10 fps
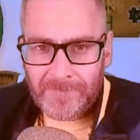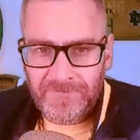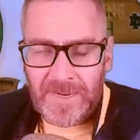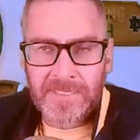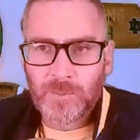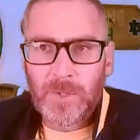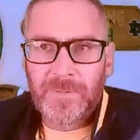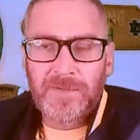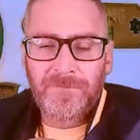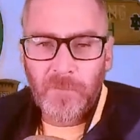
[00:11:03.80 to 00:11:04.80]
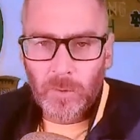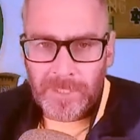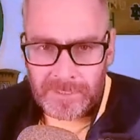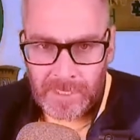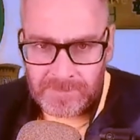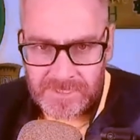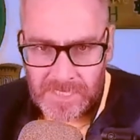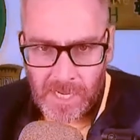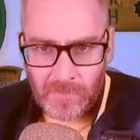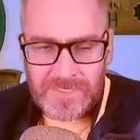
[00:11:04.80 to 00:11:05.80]
fans would be fooling
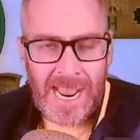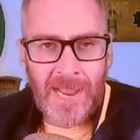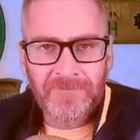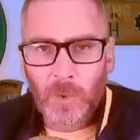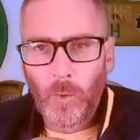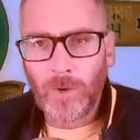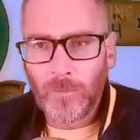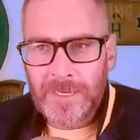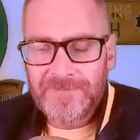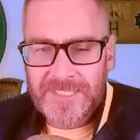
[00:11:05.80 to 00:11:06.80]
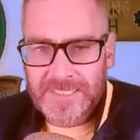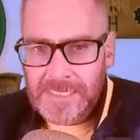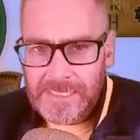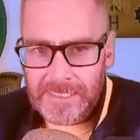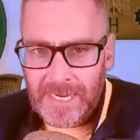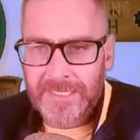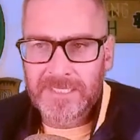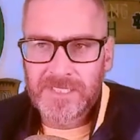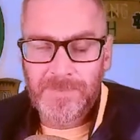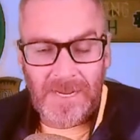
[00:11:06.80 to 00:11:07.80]
themselves after what we've seen, and
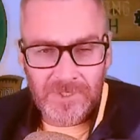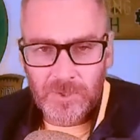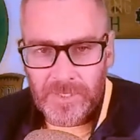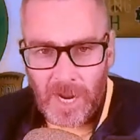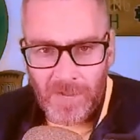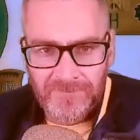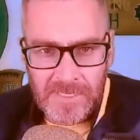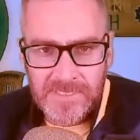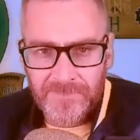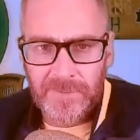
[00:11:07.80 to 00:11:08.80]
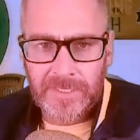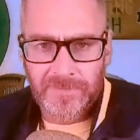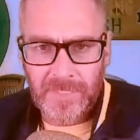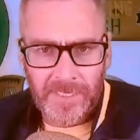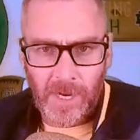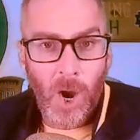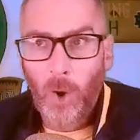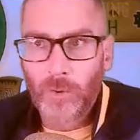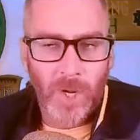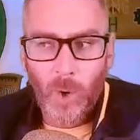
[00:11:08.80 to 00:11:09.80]
especially offensively, to think,
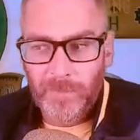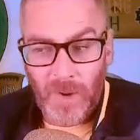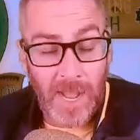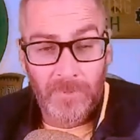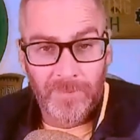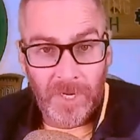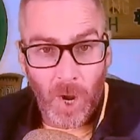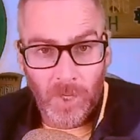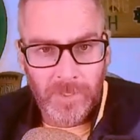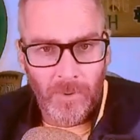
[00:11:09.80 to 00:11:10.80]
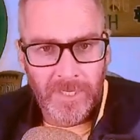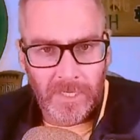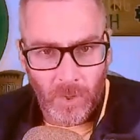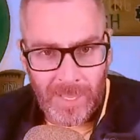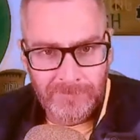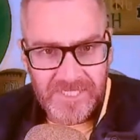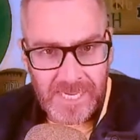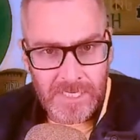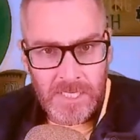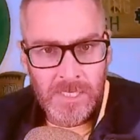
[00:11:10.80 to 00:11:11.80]
oh, no problem at all going to
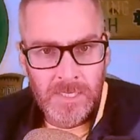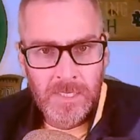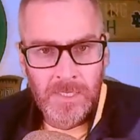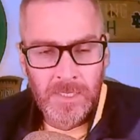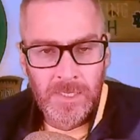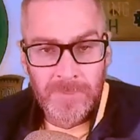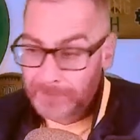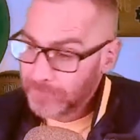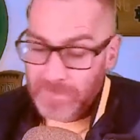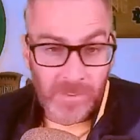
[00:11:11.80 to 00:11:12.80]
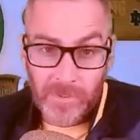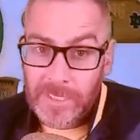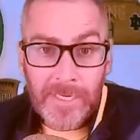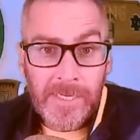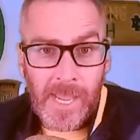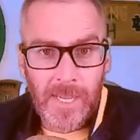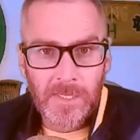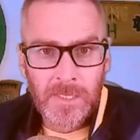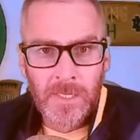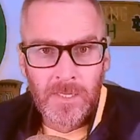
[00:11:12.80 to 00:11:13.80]
Clemson. You're an idiot.
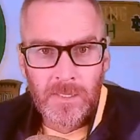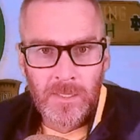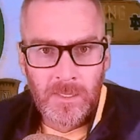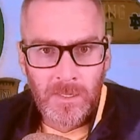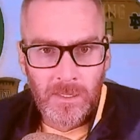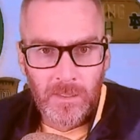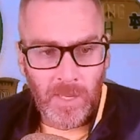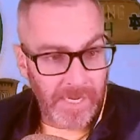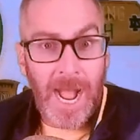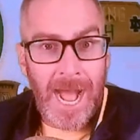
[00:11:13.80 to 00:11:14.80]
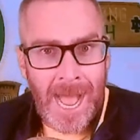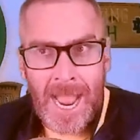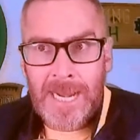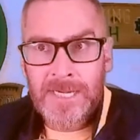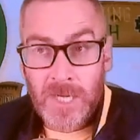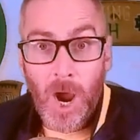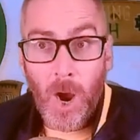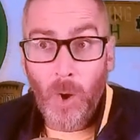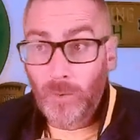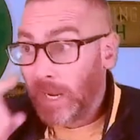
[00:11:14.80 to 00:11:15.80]
Like, I
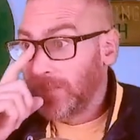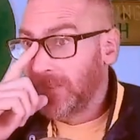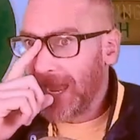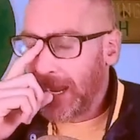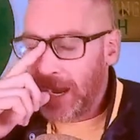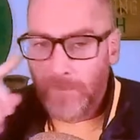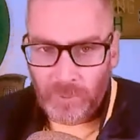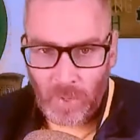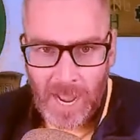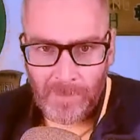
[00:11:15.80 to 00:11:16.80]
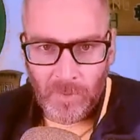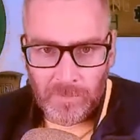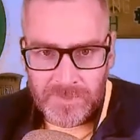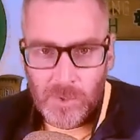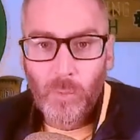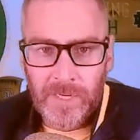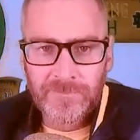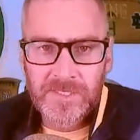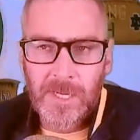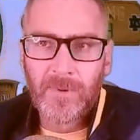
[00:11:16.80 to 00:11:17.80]
know they have problems. We
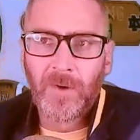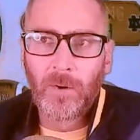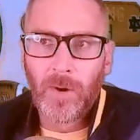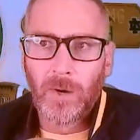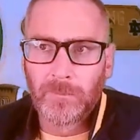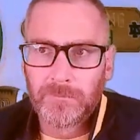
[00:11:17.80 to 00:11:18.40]
have some of our own.